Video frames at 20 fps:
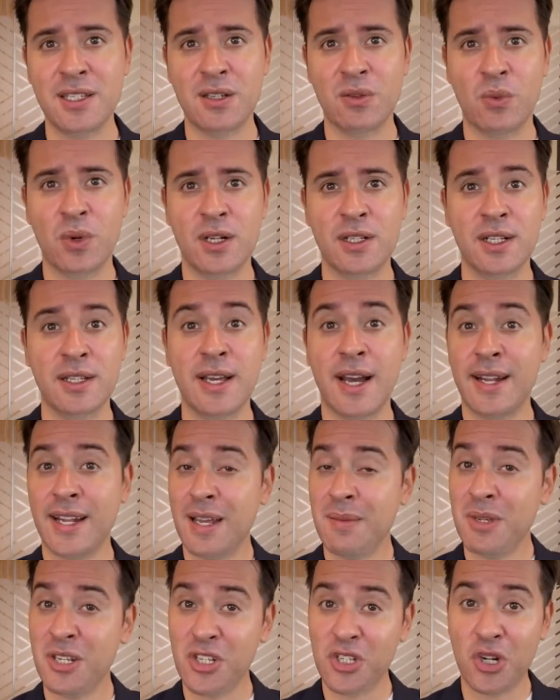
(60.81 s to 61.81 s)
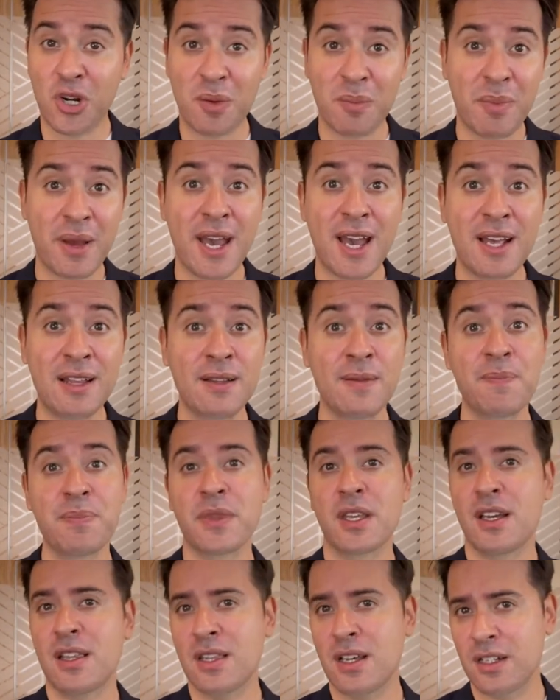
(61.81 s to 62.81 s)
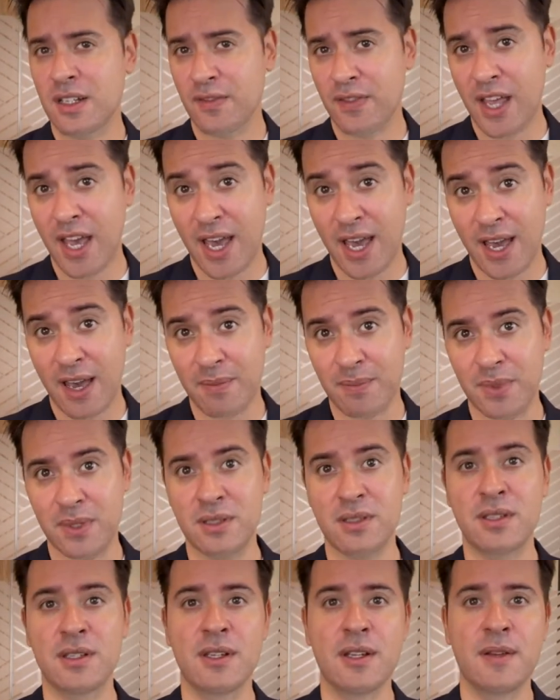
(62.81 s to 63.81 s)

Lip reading: or when the dynamics are bad, none of that happens.